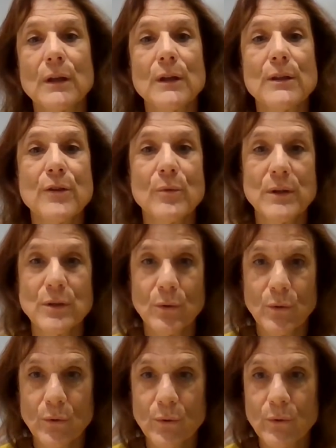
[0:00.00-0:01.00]
Through it
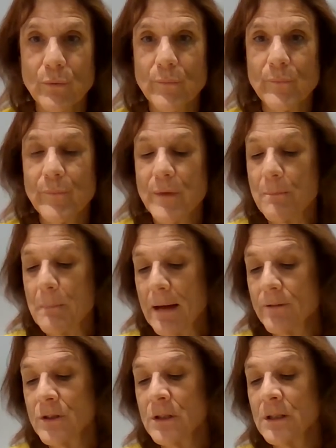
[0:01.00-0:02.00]
all, the
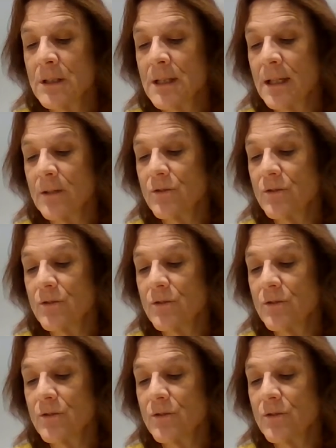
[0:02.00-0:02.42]
mountain continues